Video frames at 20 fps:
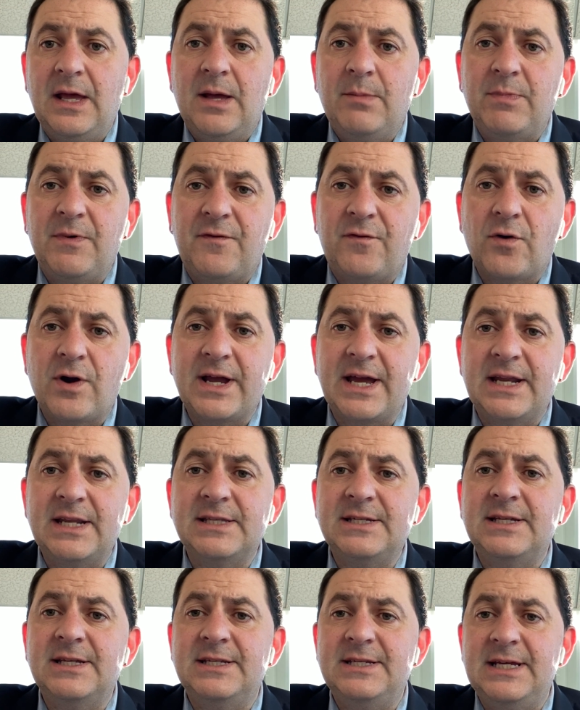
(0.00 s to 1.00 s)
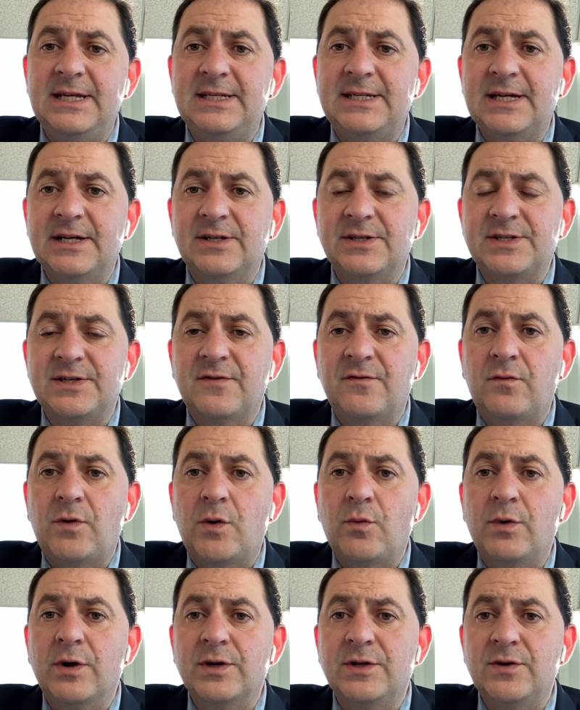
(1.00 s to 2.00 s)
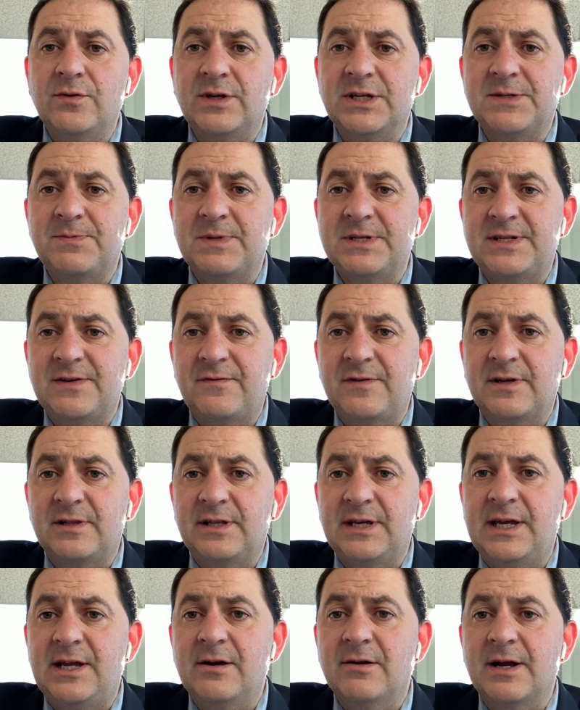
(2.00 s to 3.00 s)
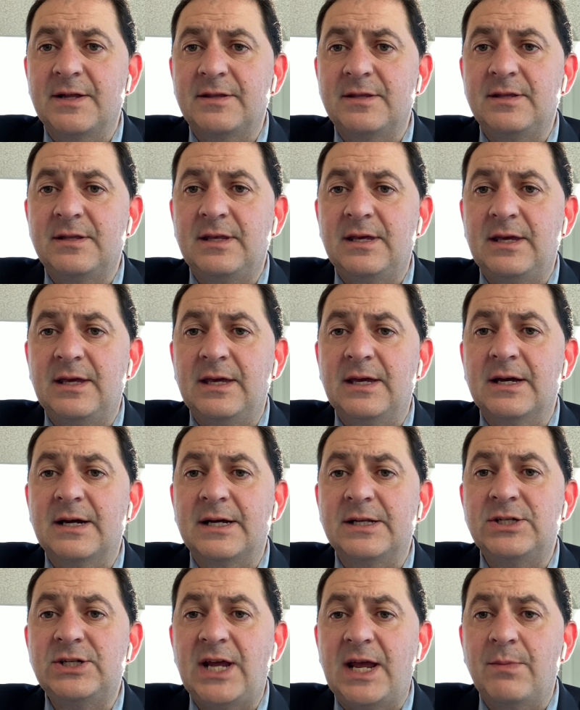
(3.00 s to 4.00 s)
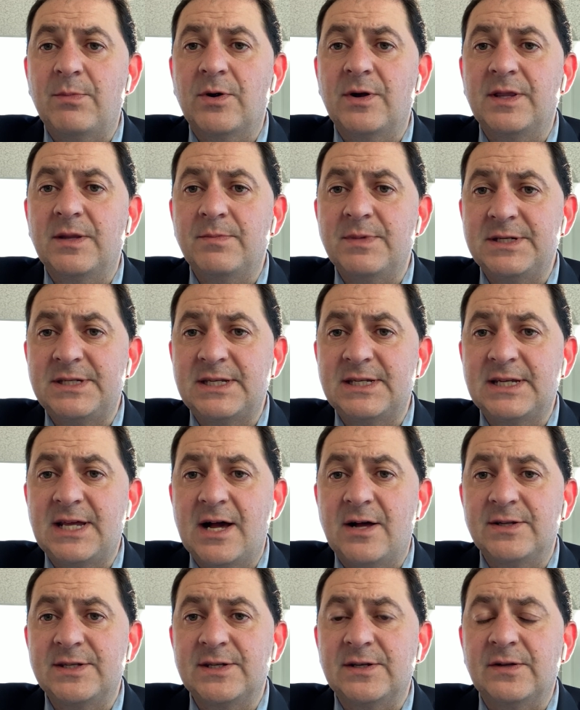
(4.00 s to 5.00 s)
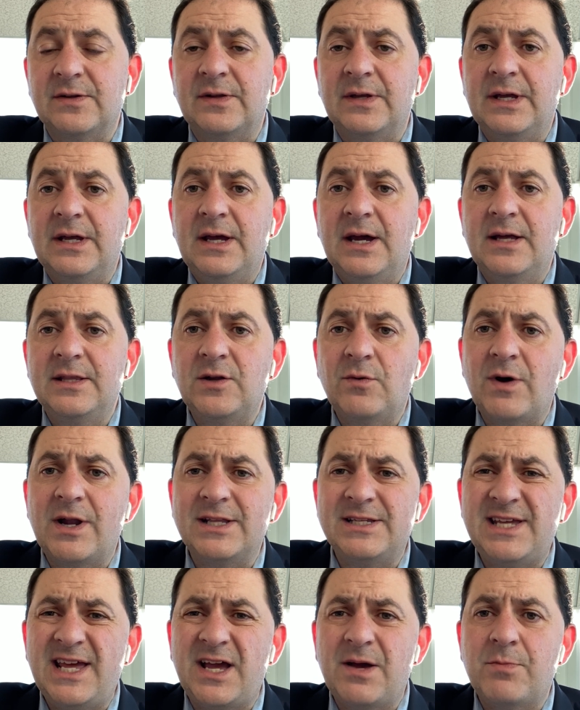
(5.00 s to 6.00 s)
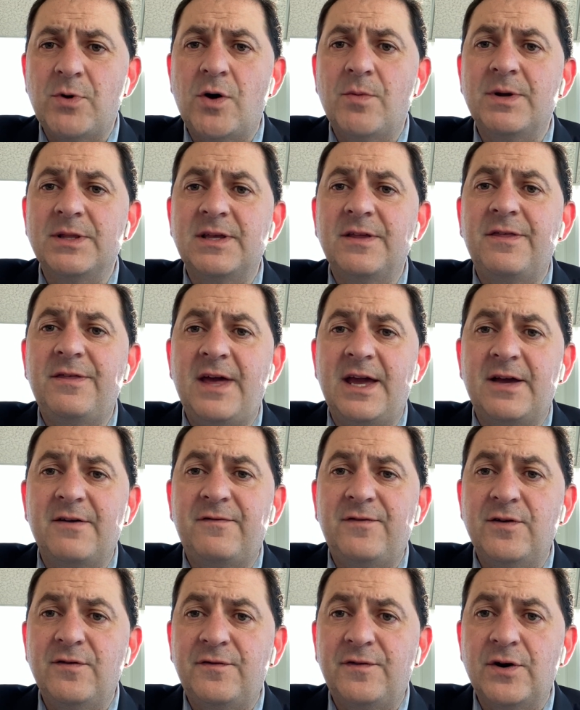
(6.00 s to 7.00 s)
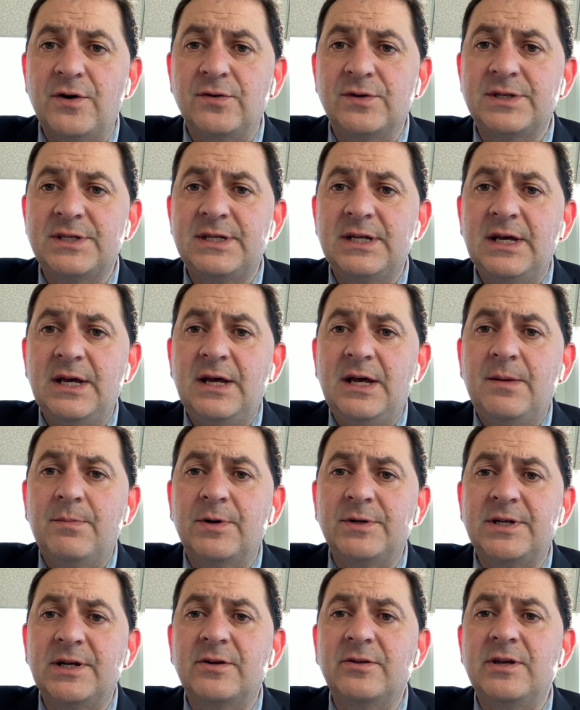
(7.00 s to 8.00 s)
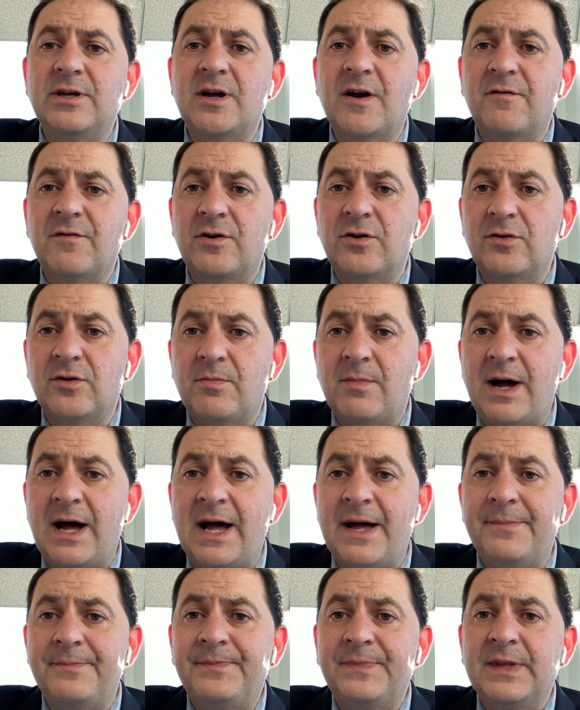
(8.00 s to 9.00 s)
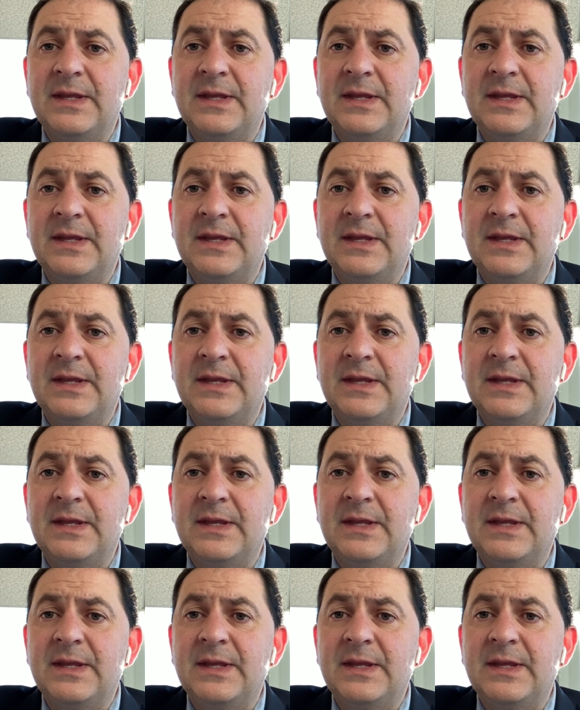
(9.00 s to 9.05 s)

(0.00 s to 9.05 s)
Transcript: Before I get into the details of what we're doing specifically here at the Chamber and the Business Council, I did want to take a moment to thank a few folks, particularly Governor Lamont,